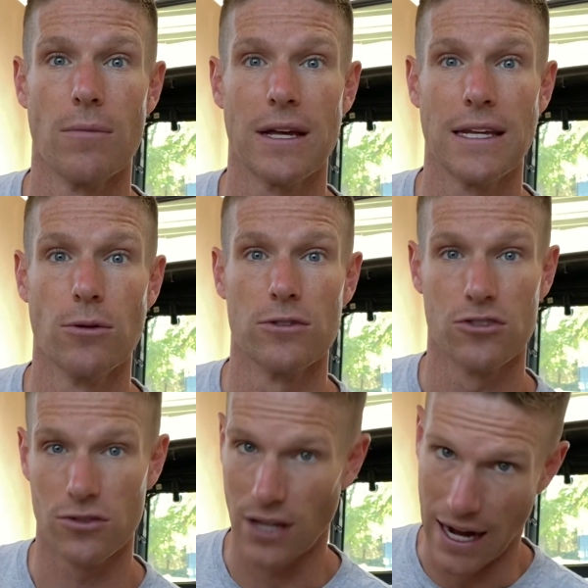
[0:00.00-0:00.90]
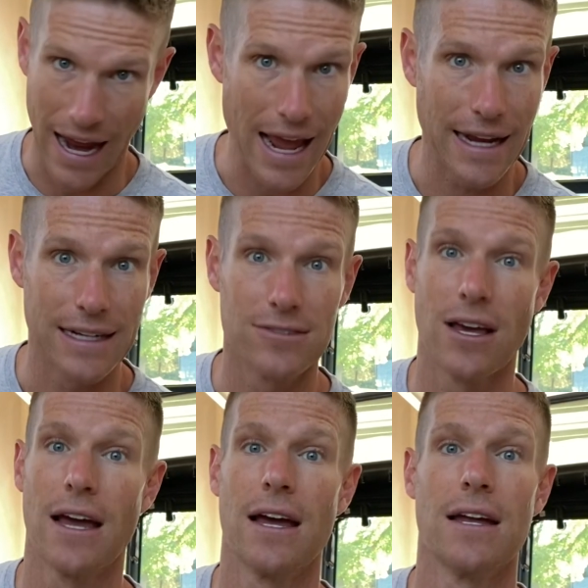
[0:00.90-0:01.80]
He was just kind of hanging his
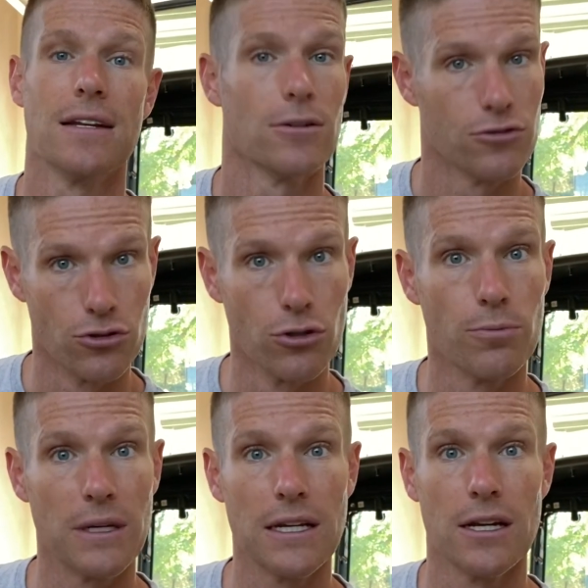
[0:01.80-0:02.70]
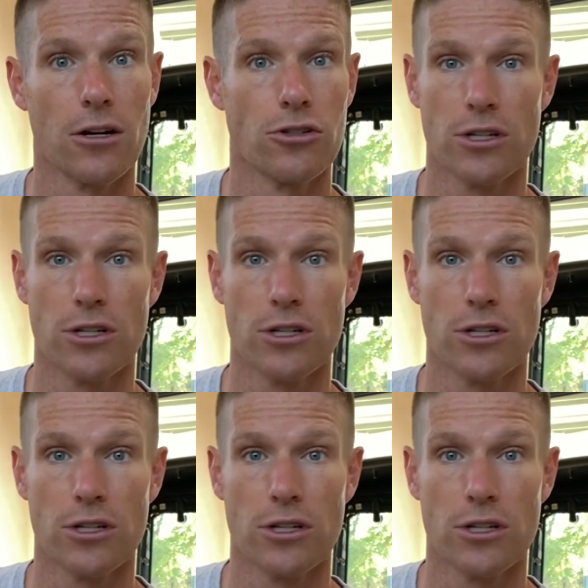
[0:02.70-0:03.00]
head. He was droopy eared.